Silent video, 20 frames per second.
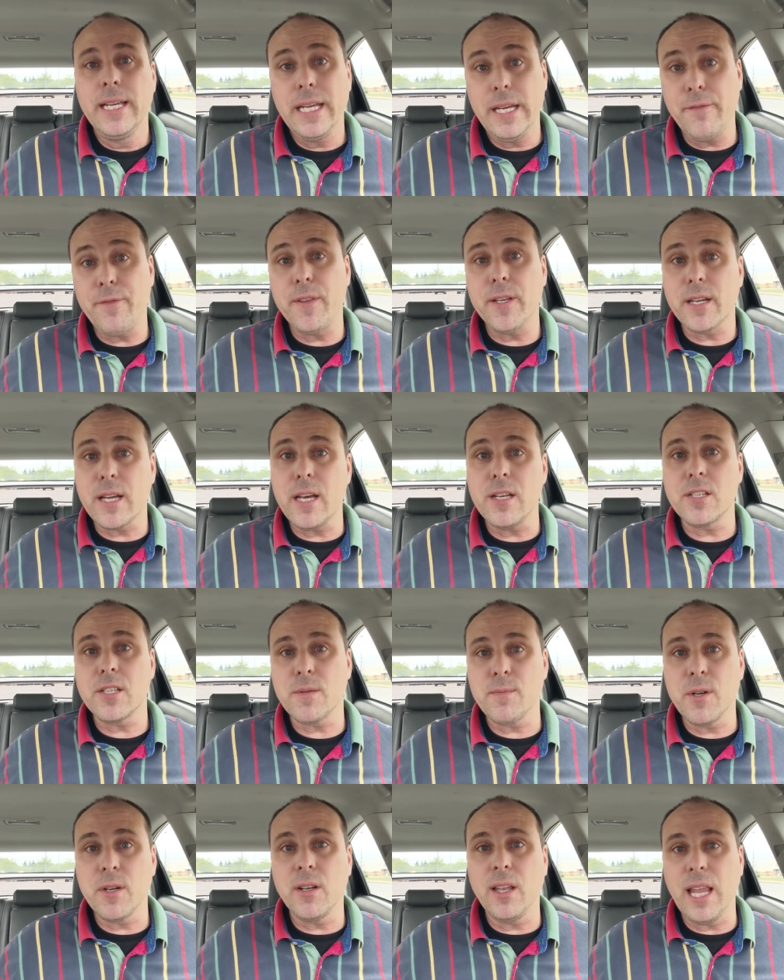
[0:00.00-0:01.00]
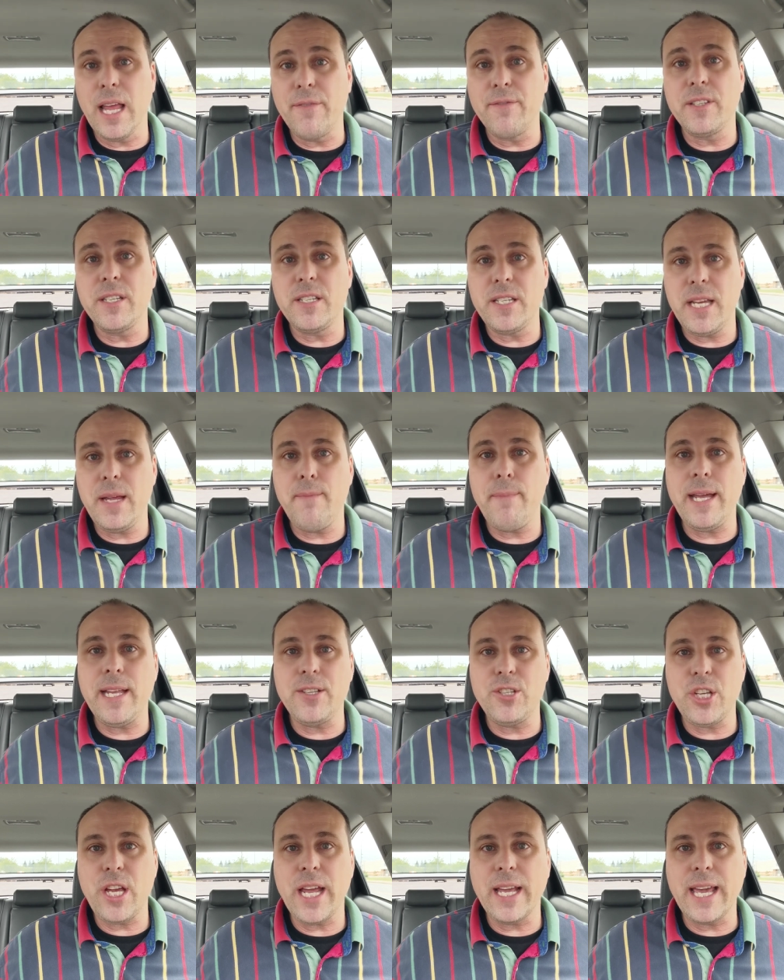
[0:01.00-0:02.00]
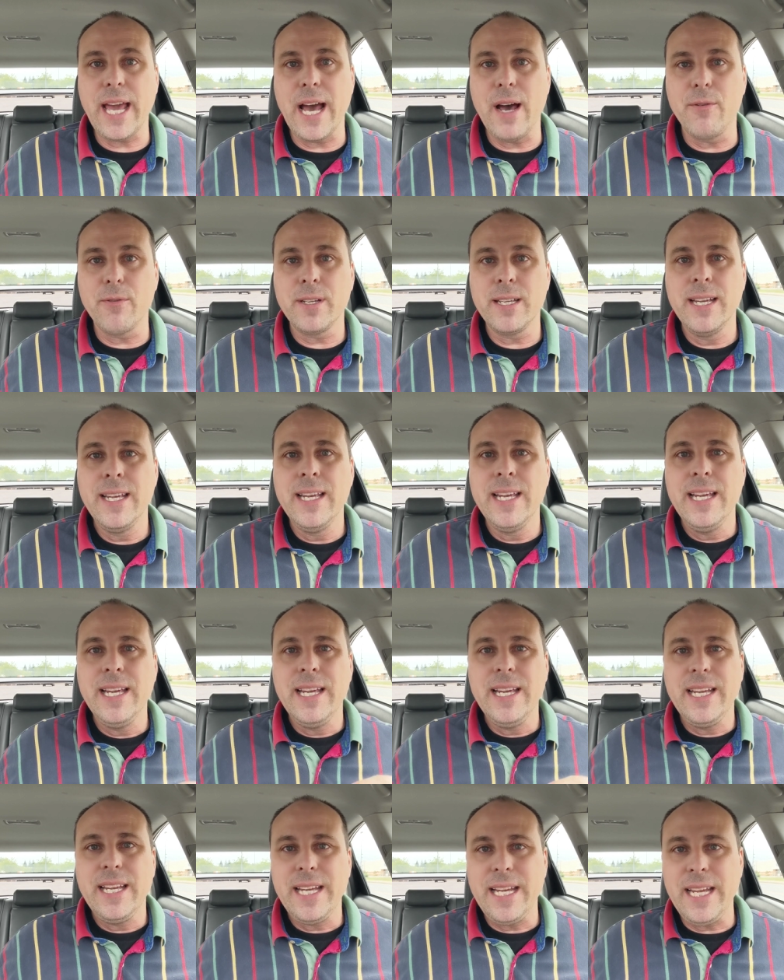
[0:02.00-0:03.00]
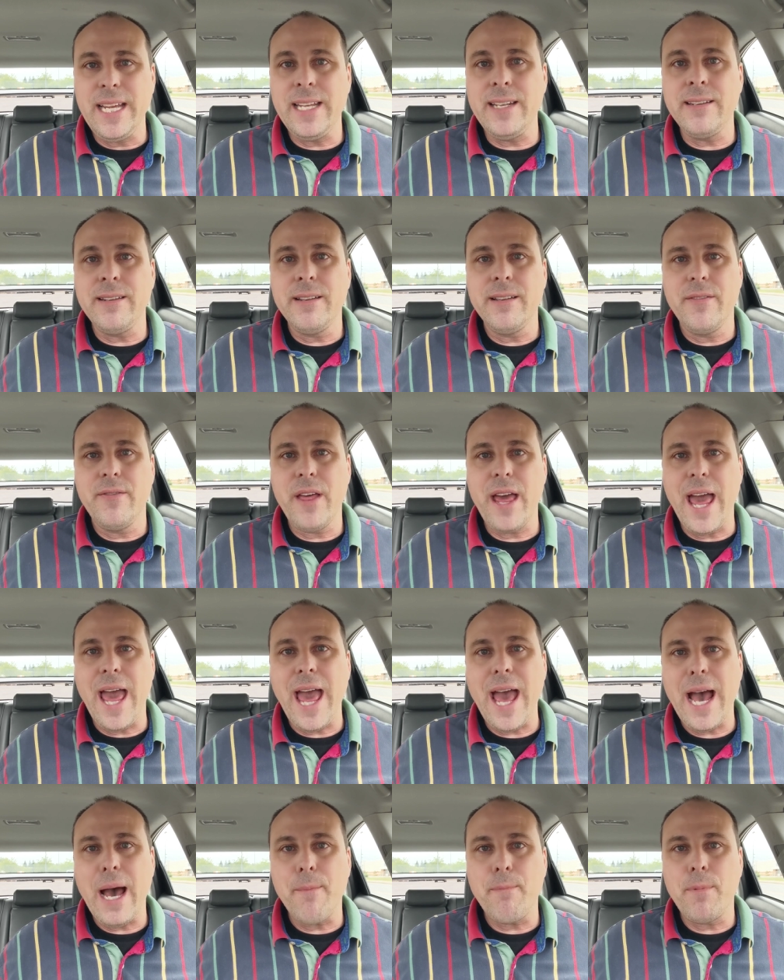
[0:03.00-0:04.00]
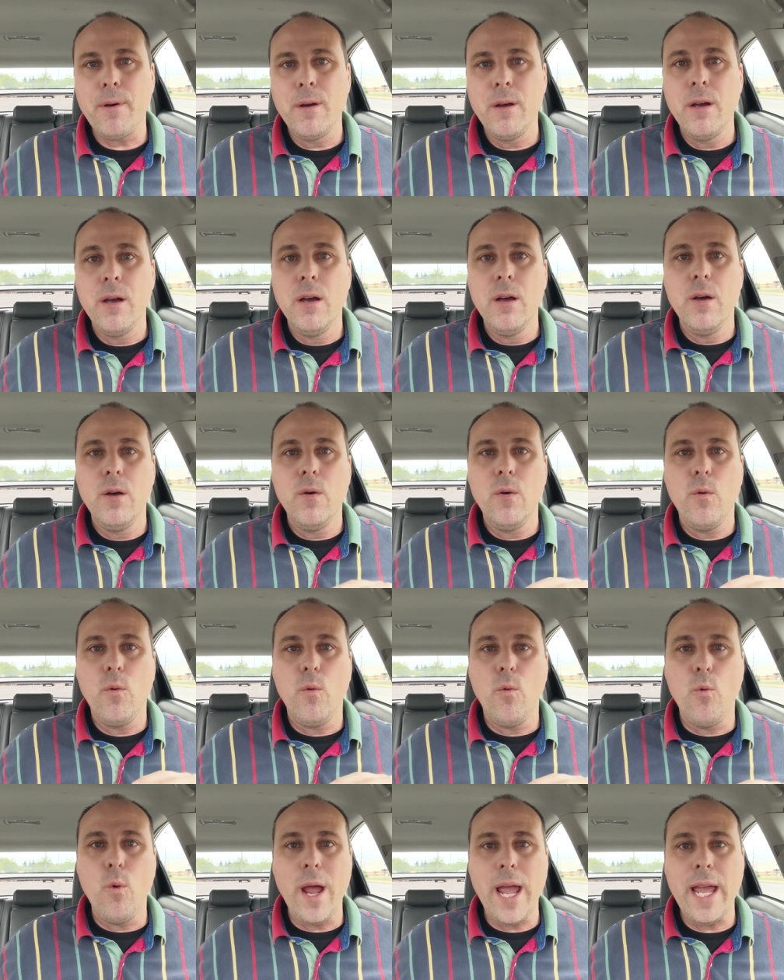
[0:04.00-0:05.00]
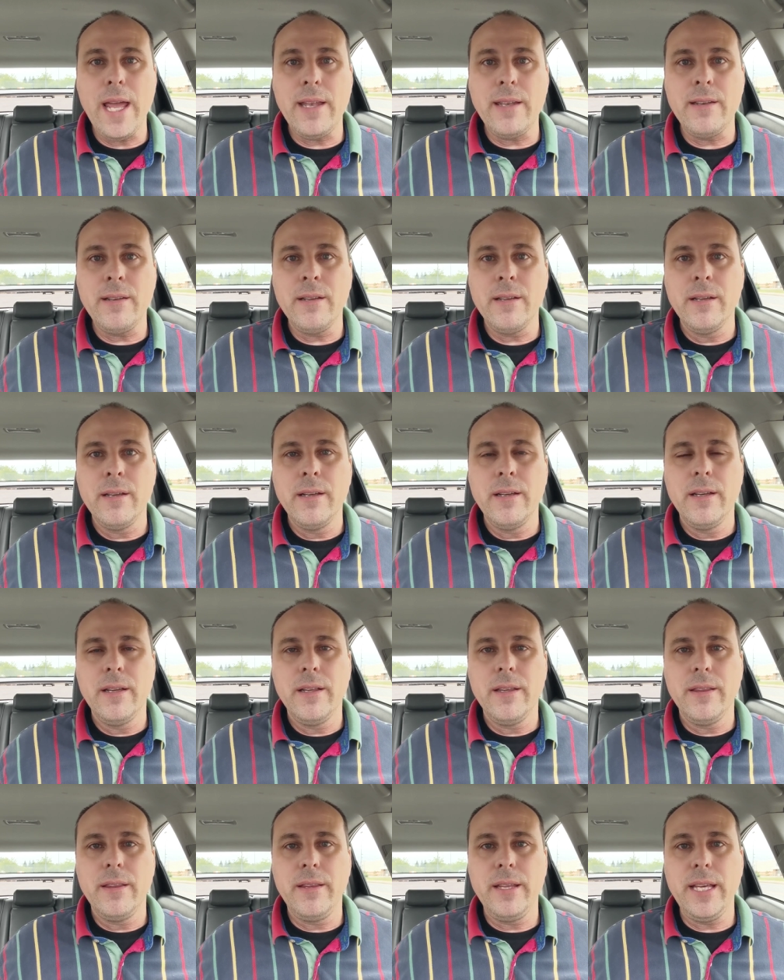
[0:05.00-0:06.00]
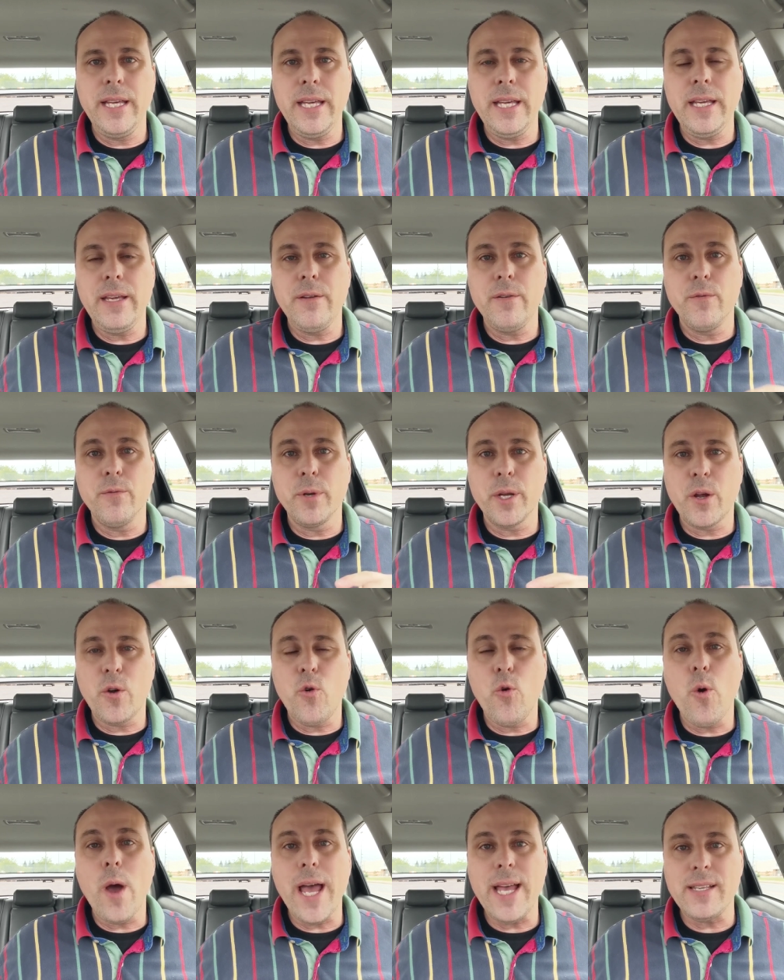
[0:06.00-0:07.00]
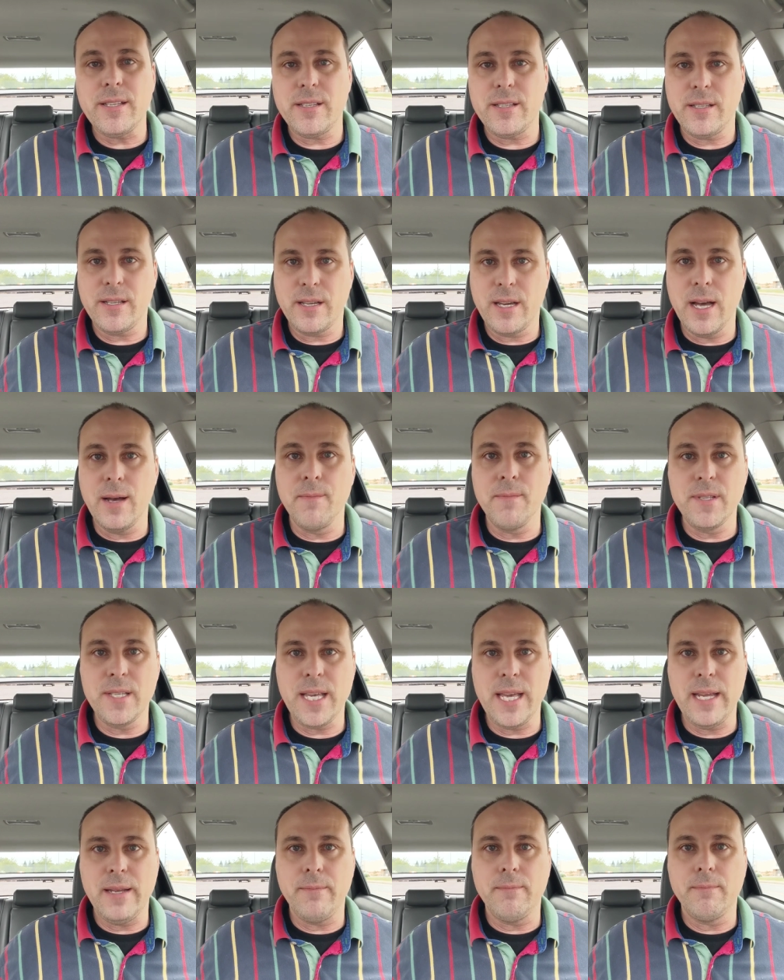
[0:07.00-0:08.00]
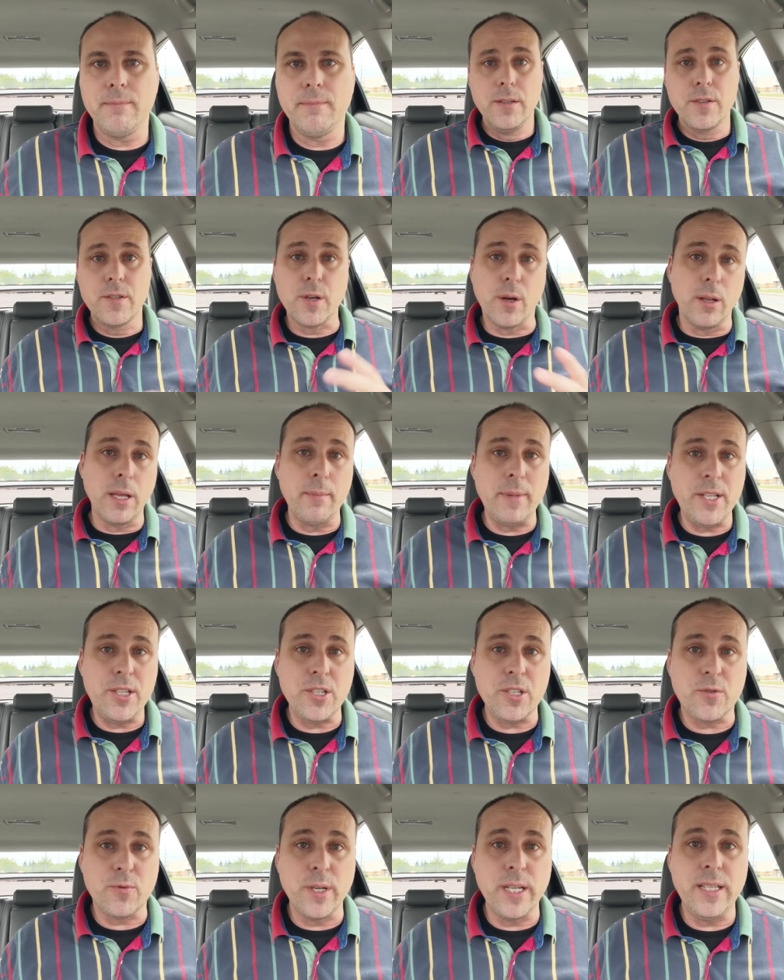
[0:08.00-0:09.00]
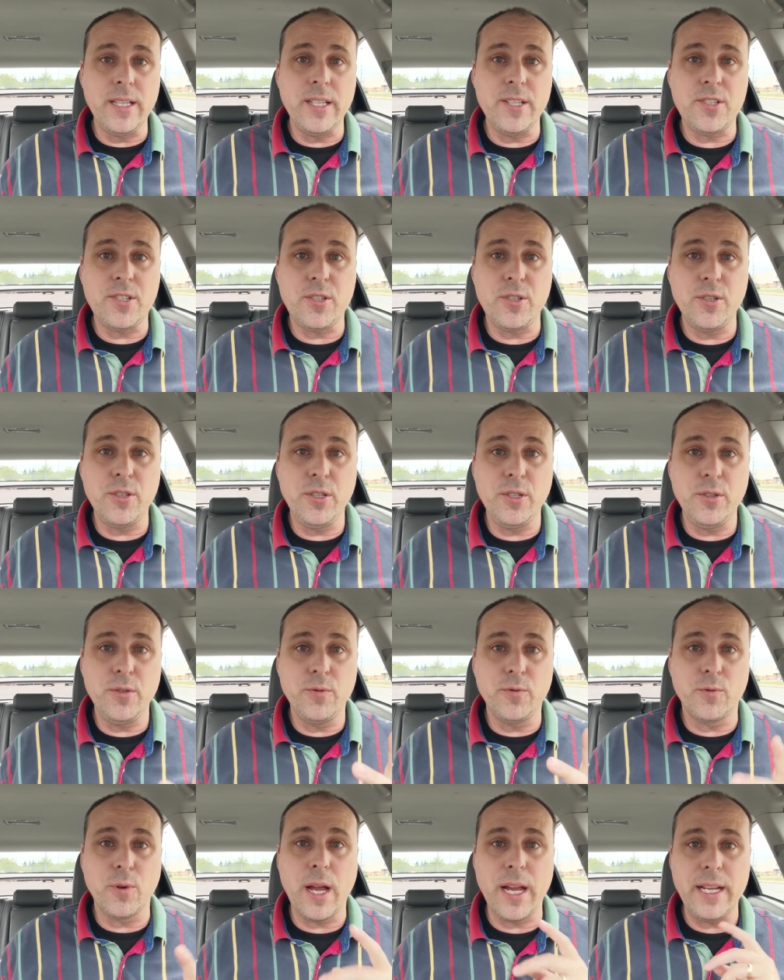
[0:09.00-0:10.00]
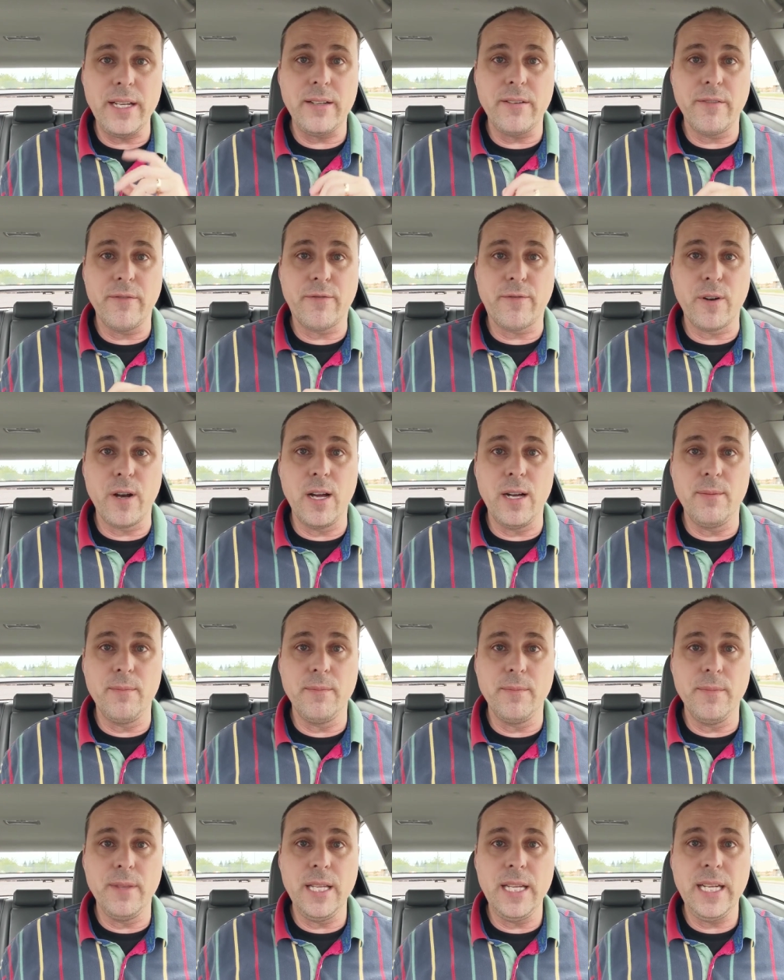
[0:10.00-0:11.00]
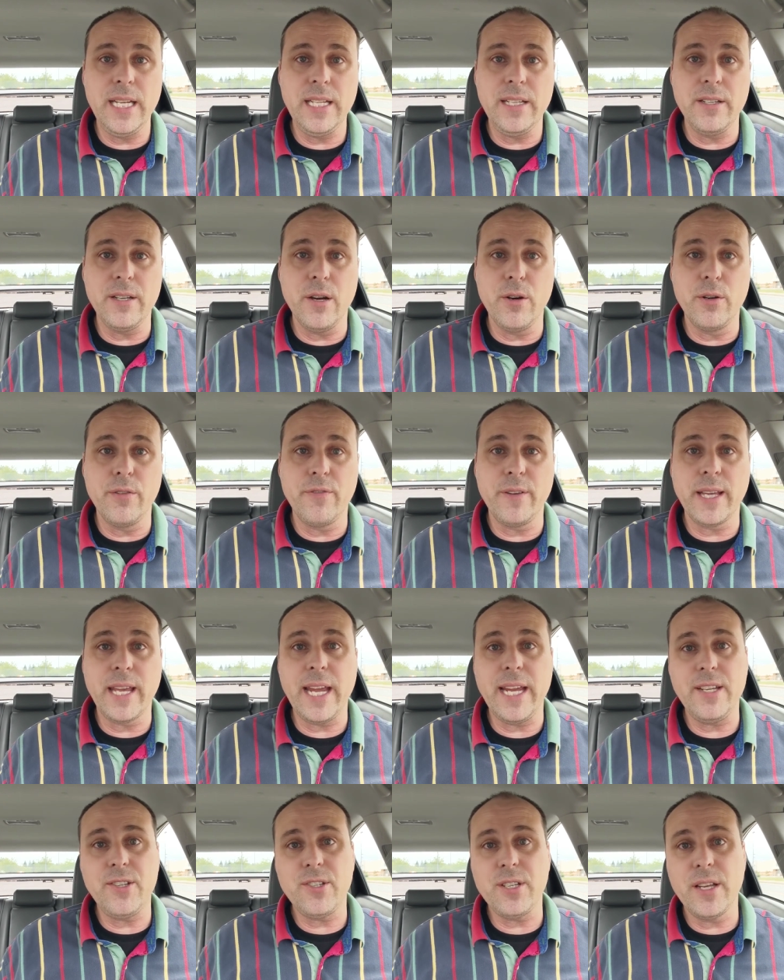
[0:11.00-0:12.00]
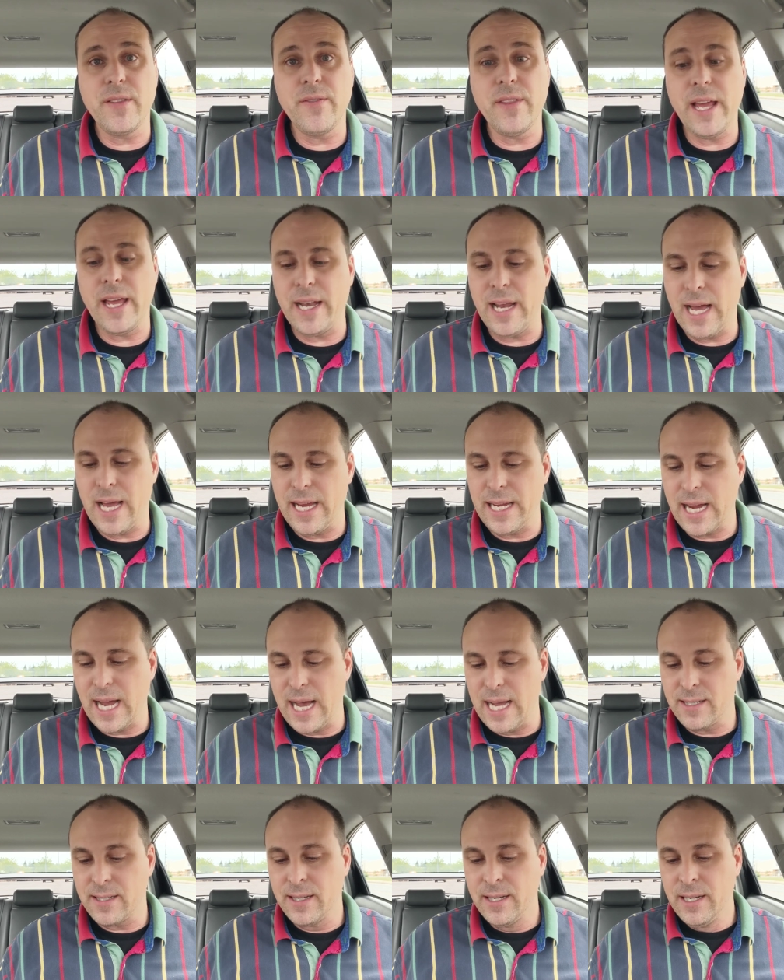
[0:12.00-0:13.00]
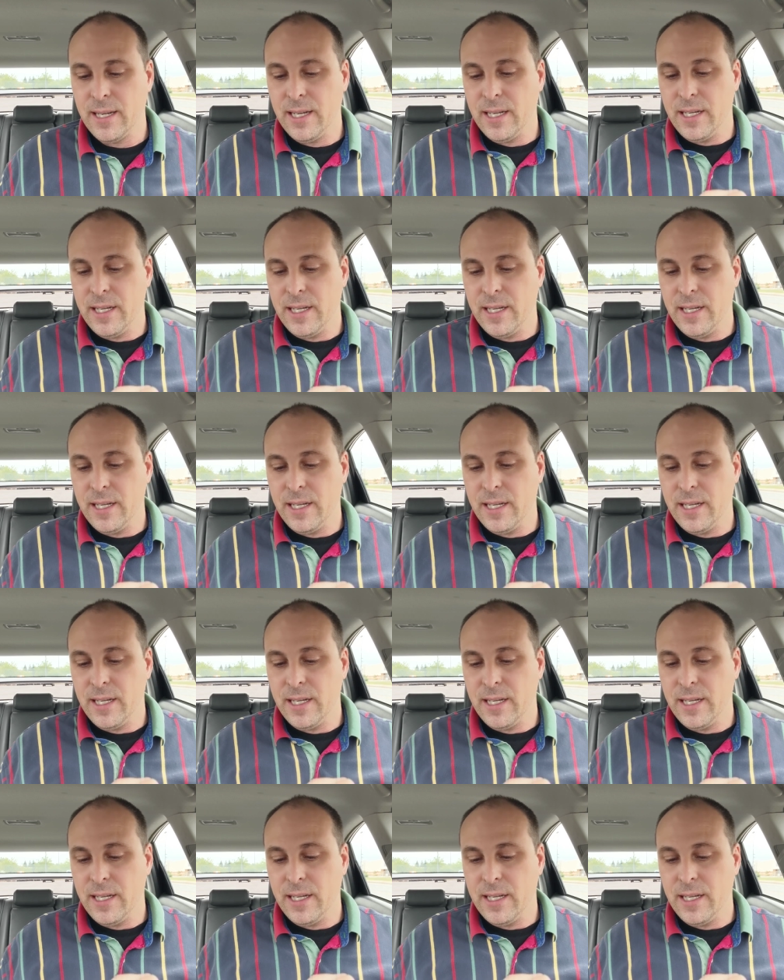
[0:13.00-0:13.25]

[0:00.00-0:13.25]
if the customer left a tip at checkout in the app when the request comes in. So let me just read this to you right from the notification that I got.